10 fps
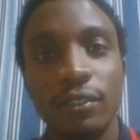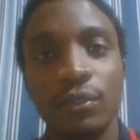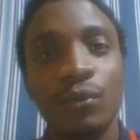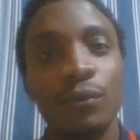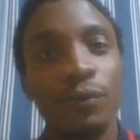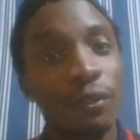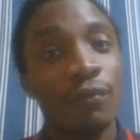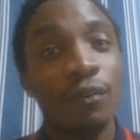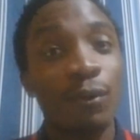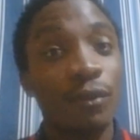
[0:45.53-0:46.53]
So
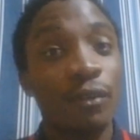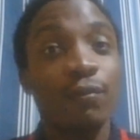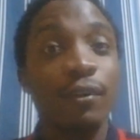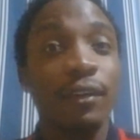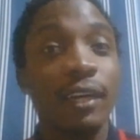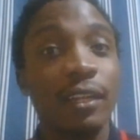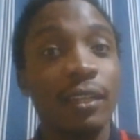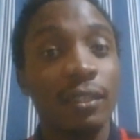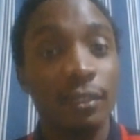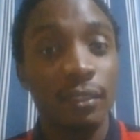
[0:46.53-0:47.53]
if you're looking for a
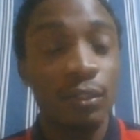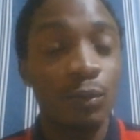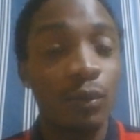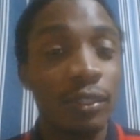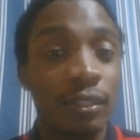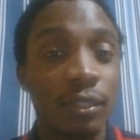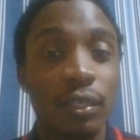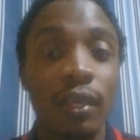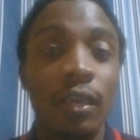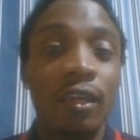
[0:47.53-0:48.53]
girl that you want
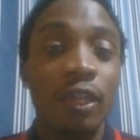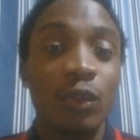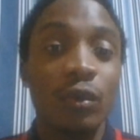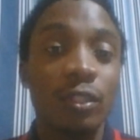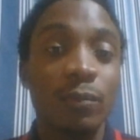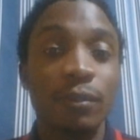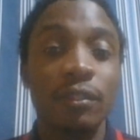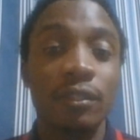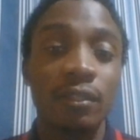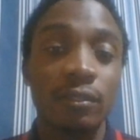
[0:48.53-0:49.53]
and you want to spend